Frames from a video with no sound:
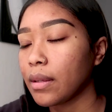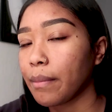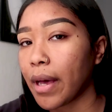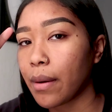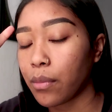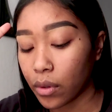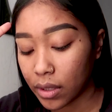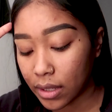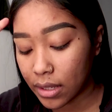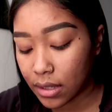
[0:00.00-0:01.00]
the matte
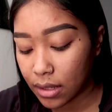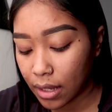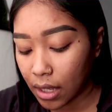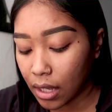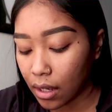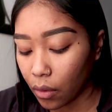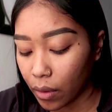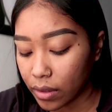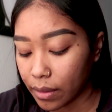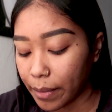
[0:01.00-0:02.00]
poreless,
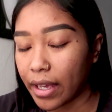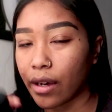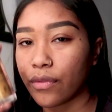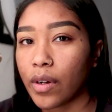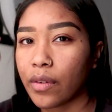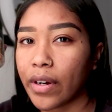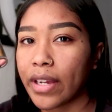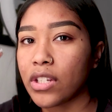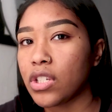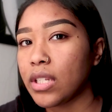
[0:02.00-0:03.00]
or the Makeup Forever
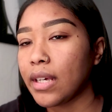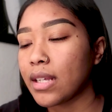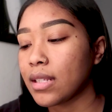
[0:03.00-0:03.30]
HD.